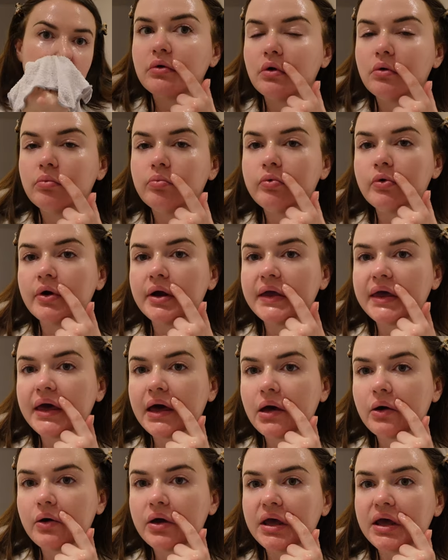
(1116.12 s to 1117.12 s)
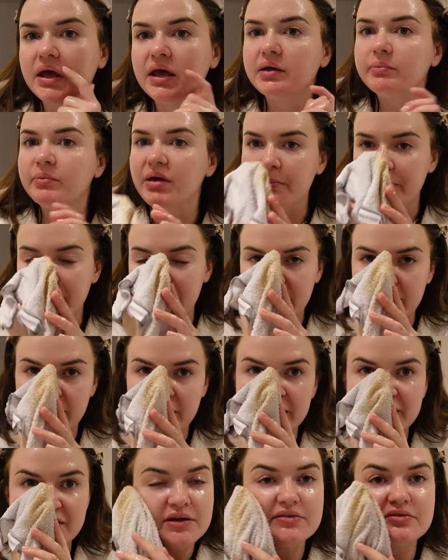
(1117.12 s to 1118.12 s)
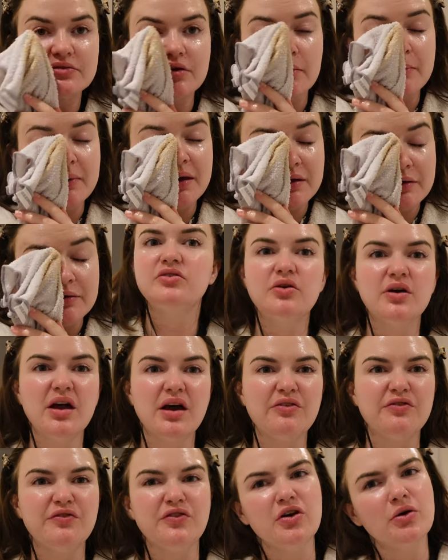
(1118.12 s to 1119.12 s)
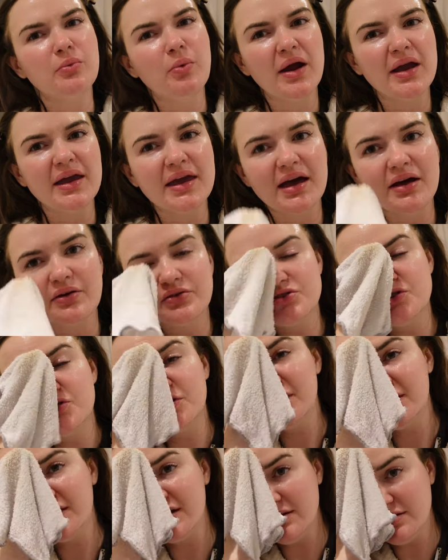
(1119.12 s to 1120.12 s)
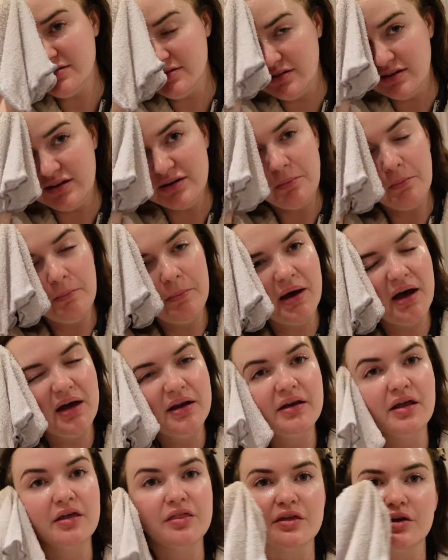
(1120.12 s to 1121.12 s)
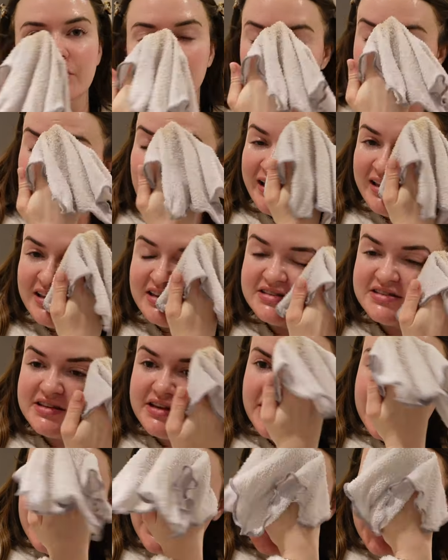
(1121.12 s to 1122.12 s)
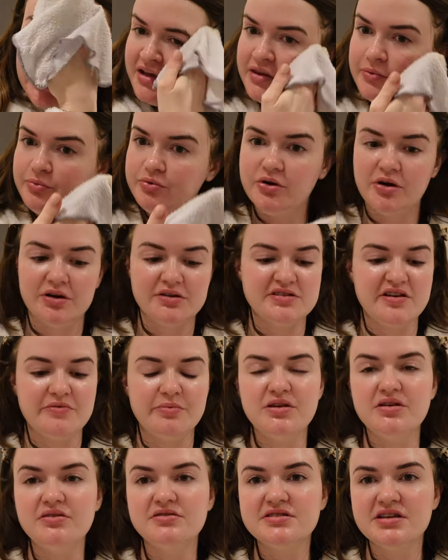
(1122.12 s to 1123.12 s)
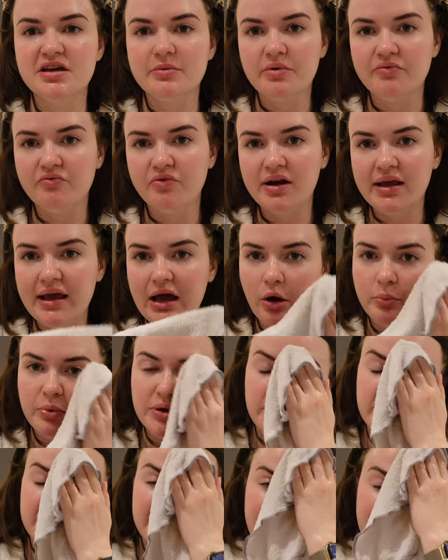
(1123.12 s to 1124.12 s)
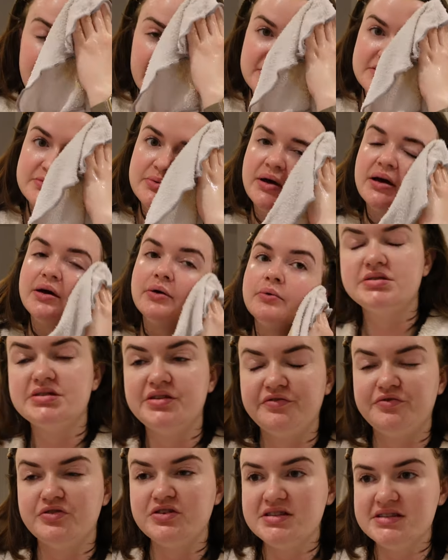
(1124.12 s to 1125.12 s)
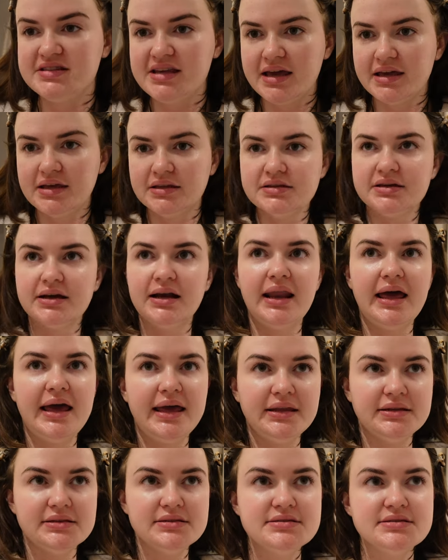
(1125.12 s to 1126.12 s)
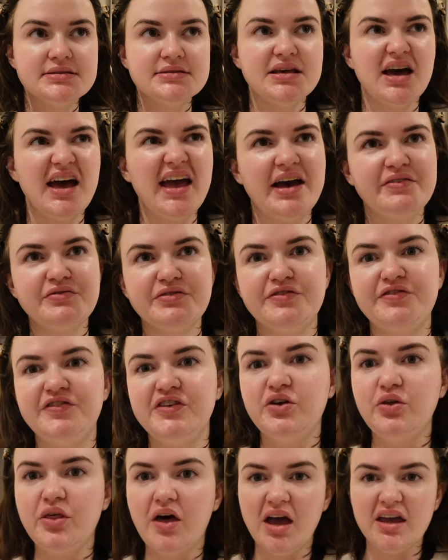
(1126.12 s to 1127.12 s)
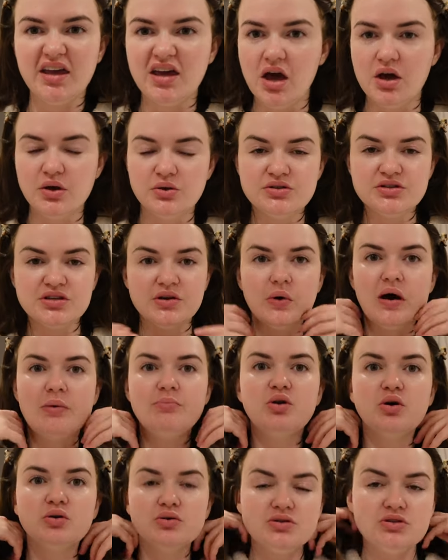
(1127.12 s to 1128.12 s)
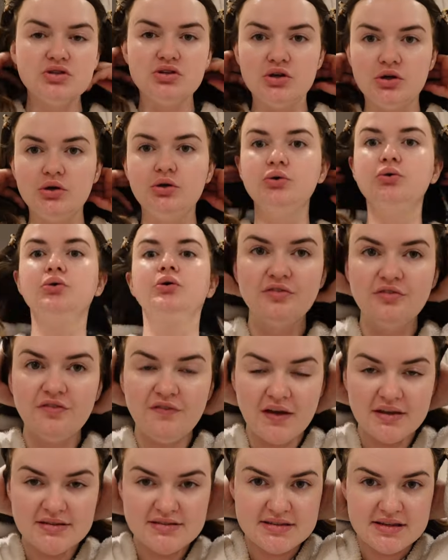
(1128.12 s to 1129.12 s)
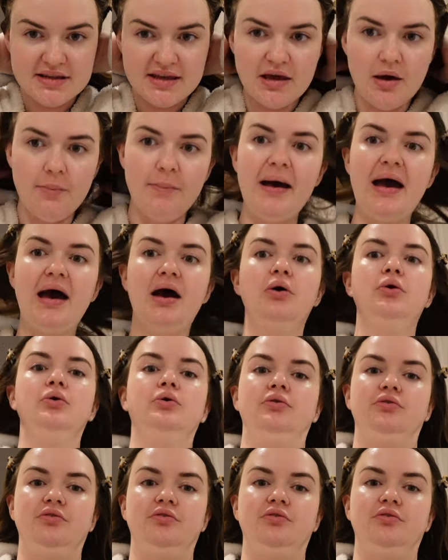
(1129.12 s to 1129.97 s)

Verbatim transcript: got a breakout here. My period is coming. I do get a few breakouts during that time, but nothing crazy. And the products I've been using have been really helping with that as well. So for a second cleanse, I have a few that I go to. I'm not too fussy about